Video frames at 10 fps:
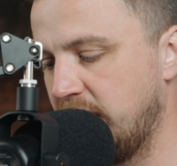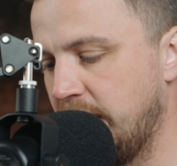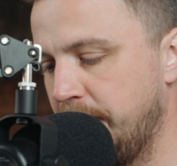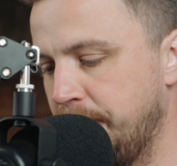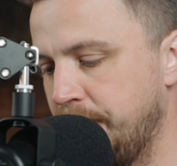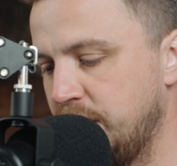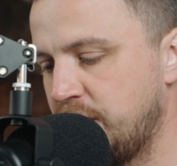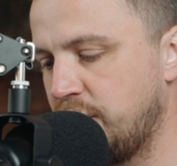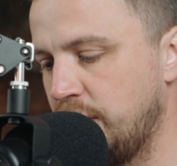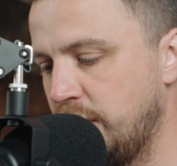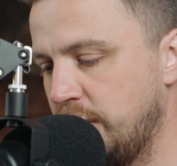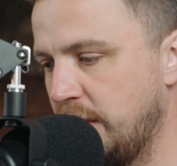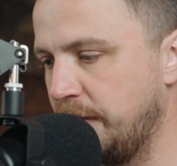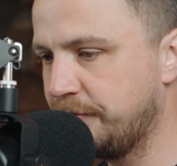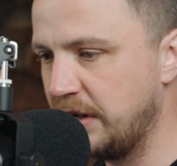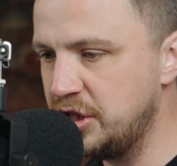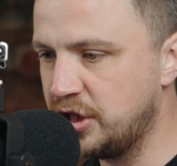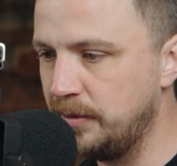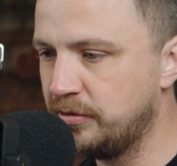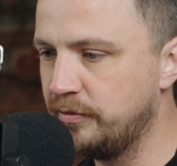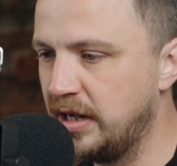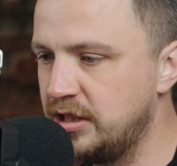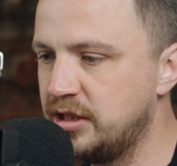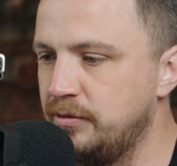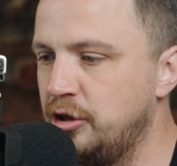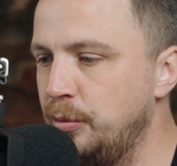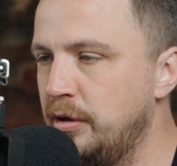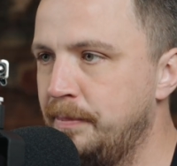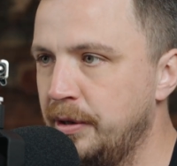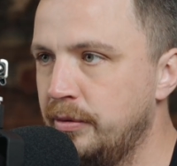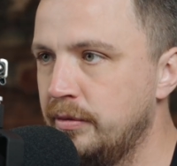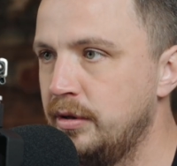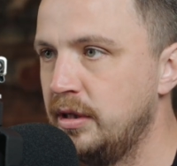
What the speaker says: to like friendships and relationships you would have built,